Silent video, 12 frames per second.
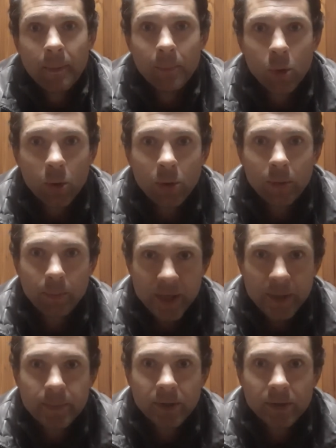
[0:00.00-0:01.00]
More
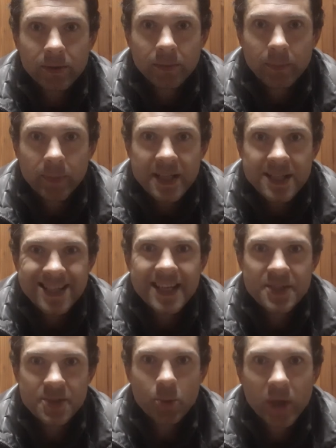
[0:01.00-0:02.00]
people means
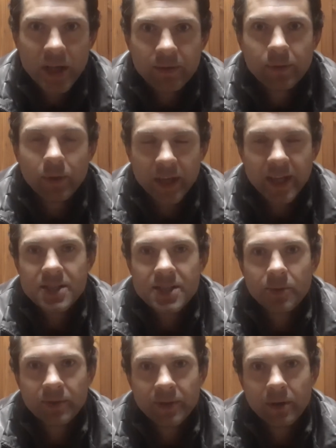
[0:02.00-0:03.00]
less work for
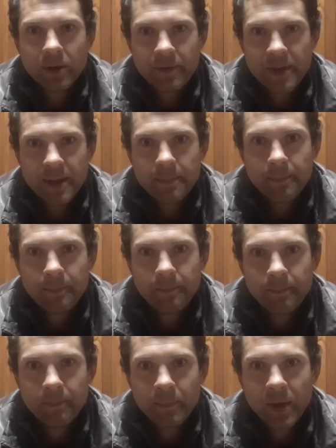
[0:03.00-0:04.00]
each of them.
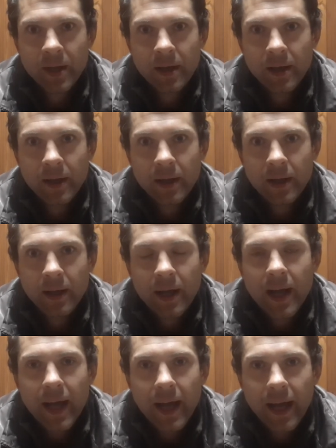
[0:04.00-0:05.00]

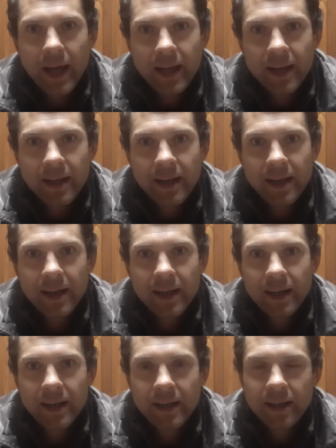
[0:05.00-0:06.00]
And
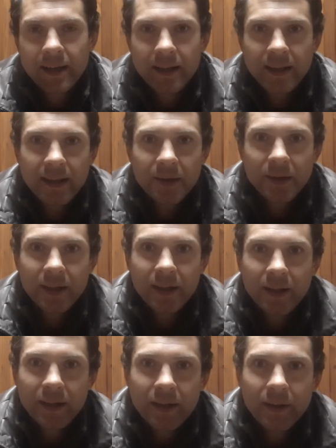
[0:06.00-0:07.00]
the third
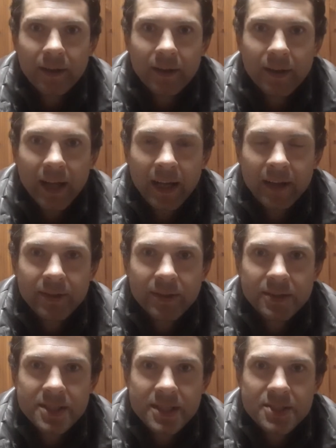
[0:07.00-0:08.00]

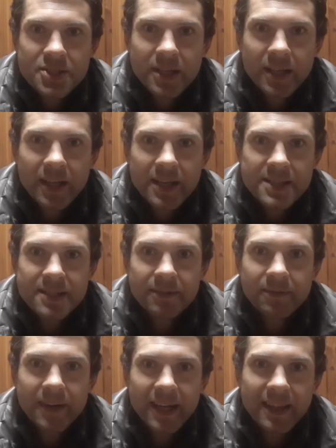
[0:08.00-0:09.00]
advantage is
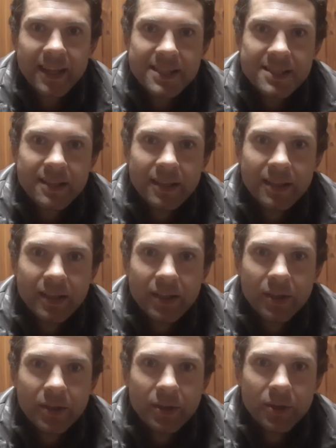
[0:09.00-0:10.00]
the fact that
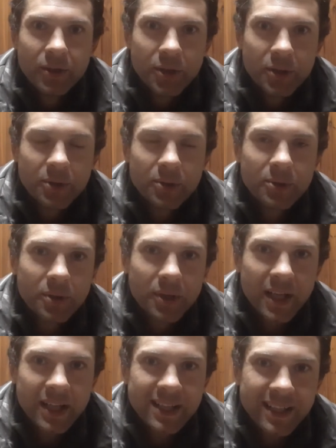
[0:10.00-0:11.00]
you
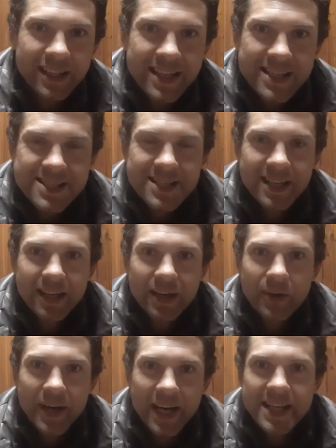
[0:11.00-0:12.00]
can easily
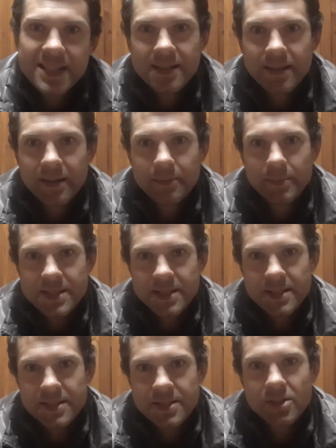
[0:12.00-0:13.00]
create the
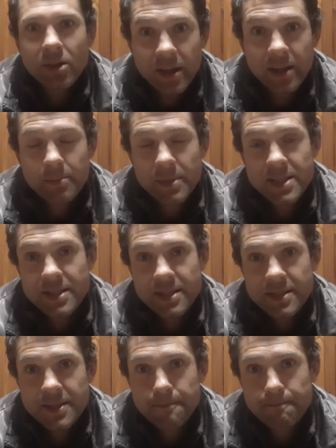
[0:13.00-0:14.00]
business, start the
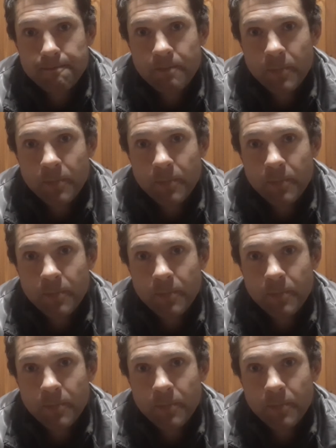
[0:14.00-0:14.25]
business